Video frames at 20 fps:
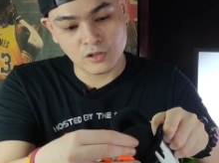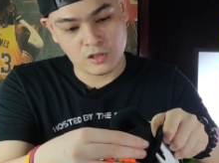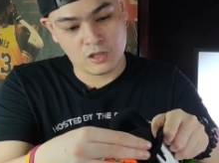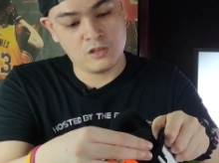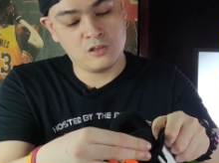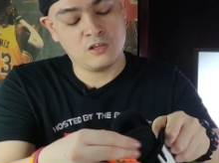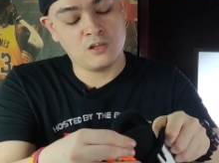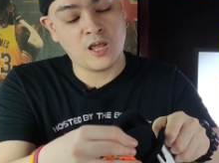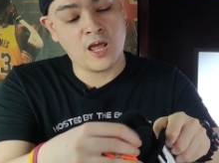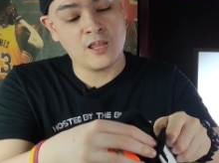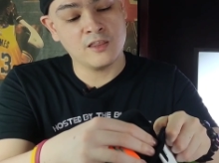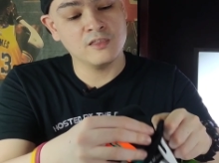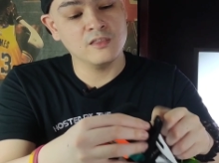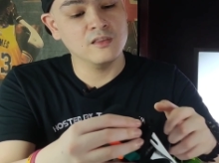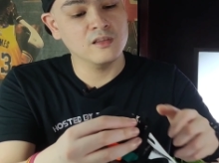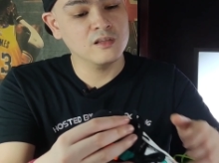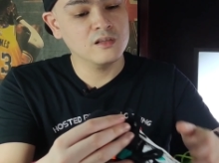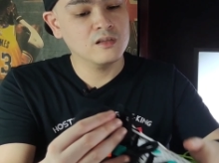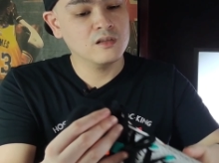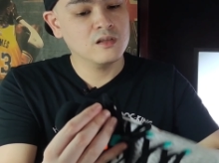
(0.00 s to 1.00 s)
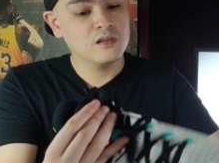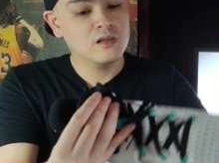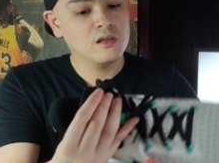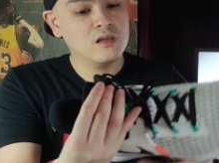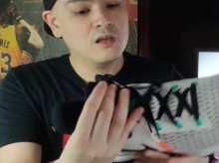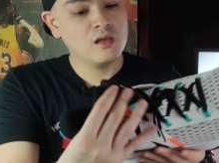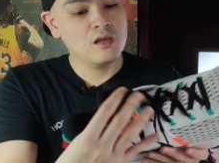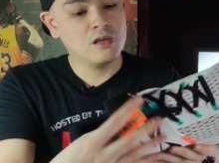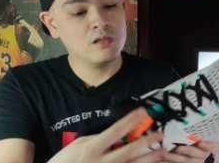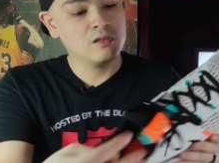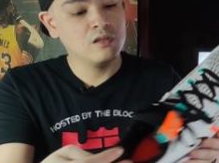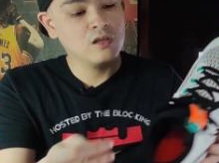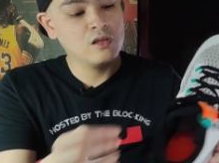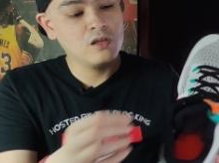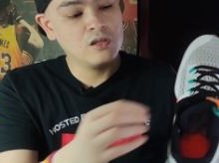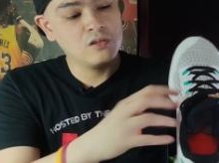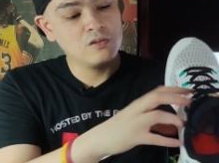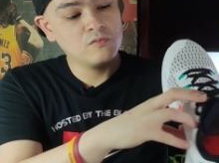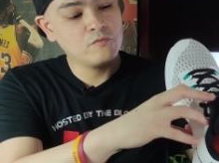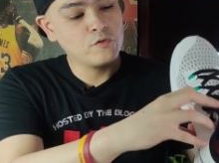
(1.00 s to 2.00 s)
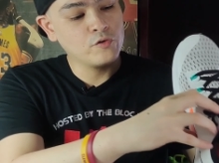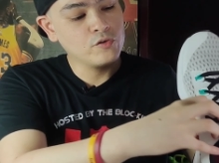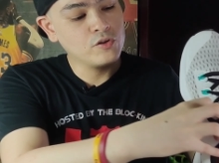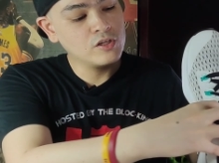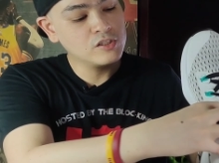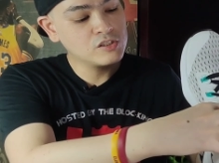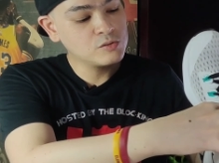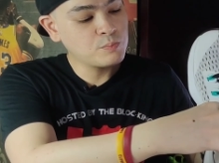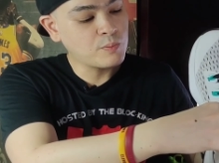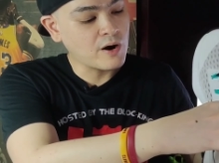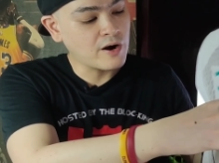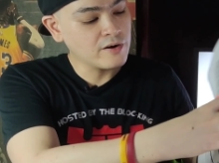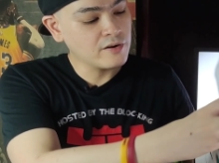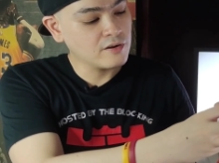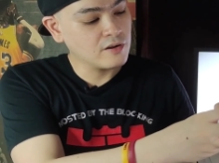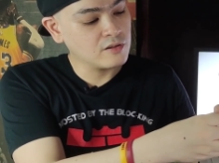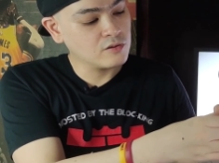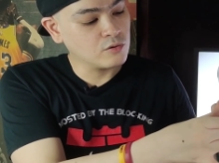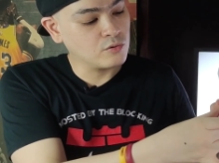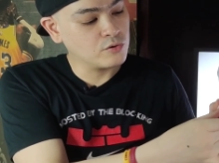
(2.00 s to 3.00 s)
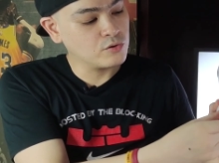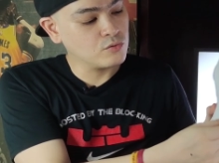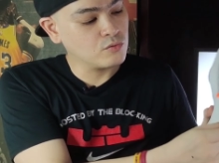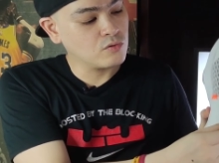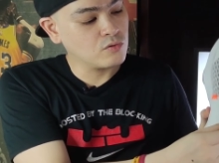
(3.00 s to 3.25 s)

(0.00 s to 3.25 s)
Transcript: and in hand. And then for this part, ito